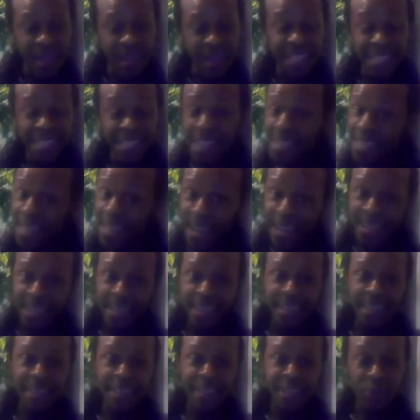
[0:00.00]
it's
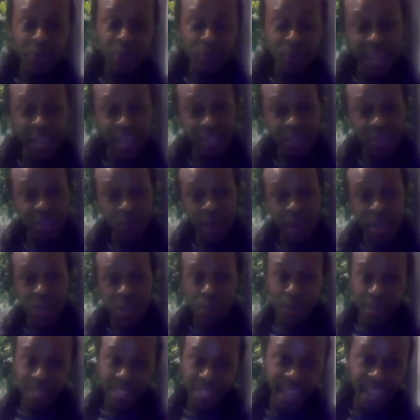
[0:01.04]
unlikely that you'll get to where
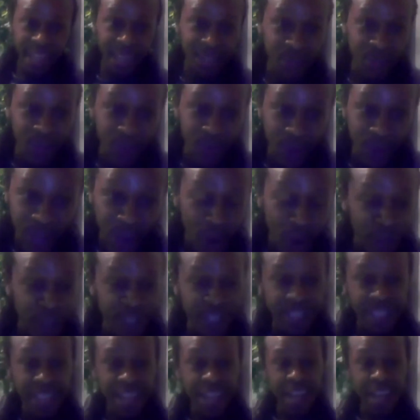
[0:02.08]
you want to get to because the
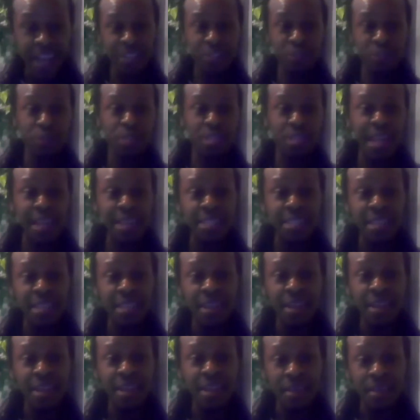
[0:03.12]
odds are so stacked
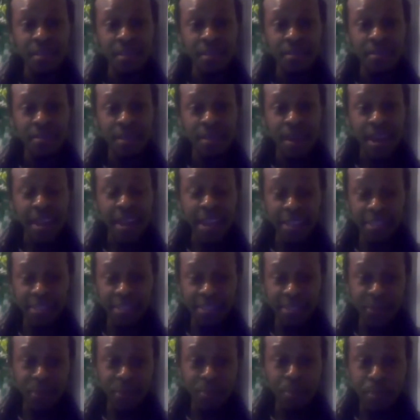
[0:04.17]

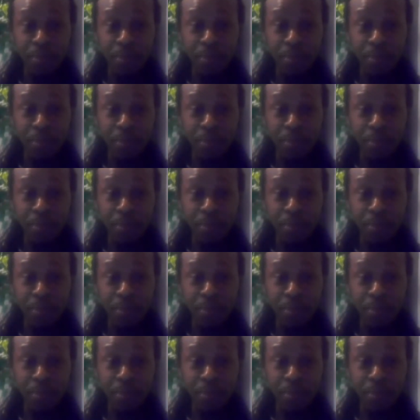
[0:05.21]
against you.